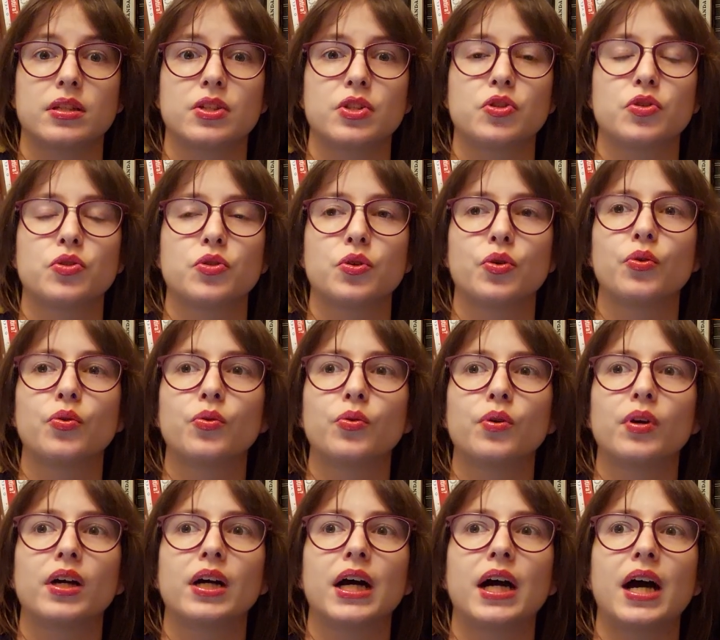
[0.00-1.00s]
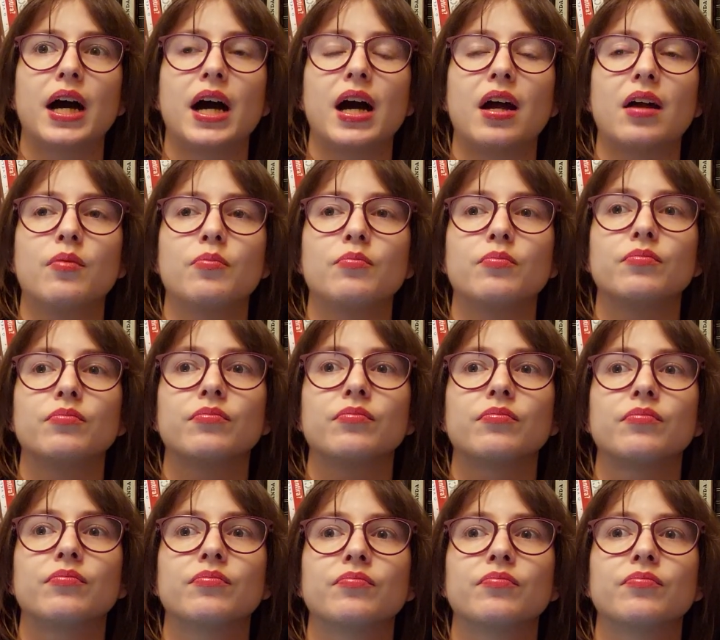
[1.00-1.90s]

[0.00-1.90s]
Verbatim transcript: So I'm